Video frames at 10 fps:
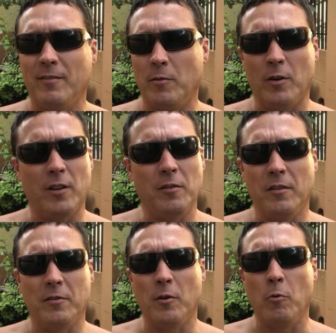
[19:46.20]
Well,
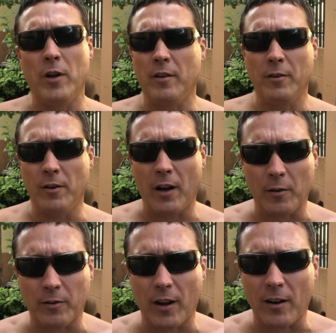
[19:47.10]
there's no way you can do it
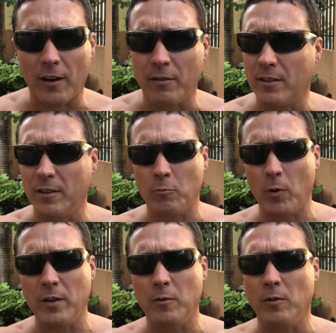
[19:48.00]
outside, obviously. It's
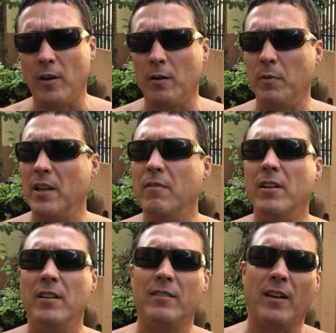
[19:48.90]
way too loud. But even
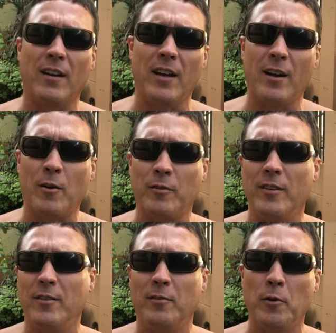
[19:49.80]
inside the house, it
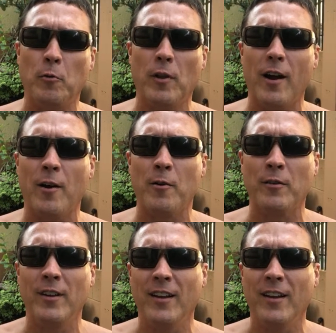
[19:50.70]
is so loud.